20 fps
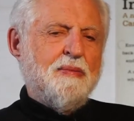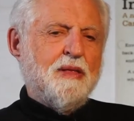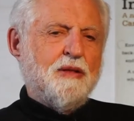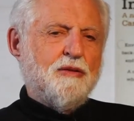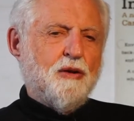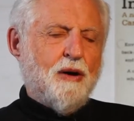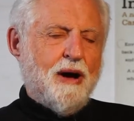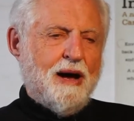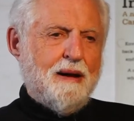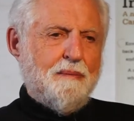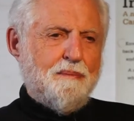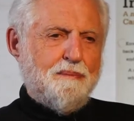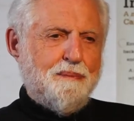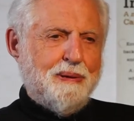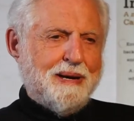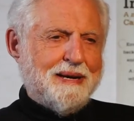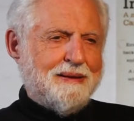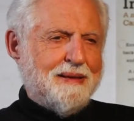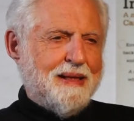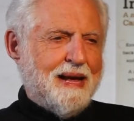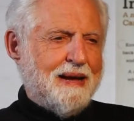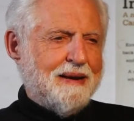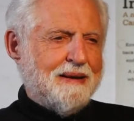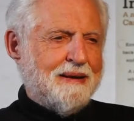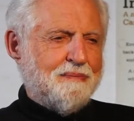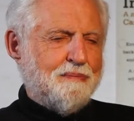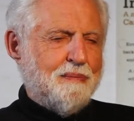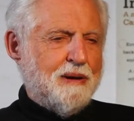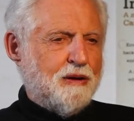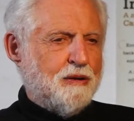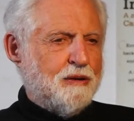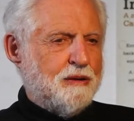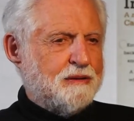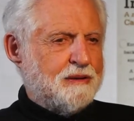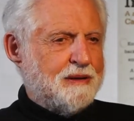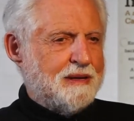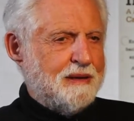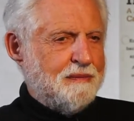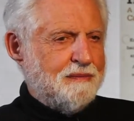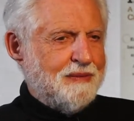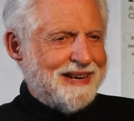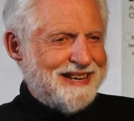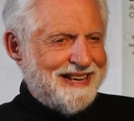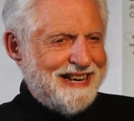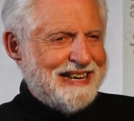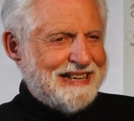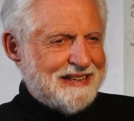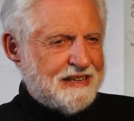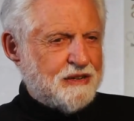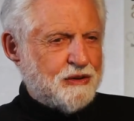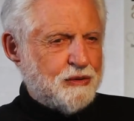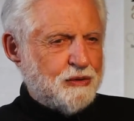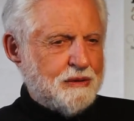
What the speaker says: So I picked that because even a kid could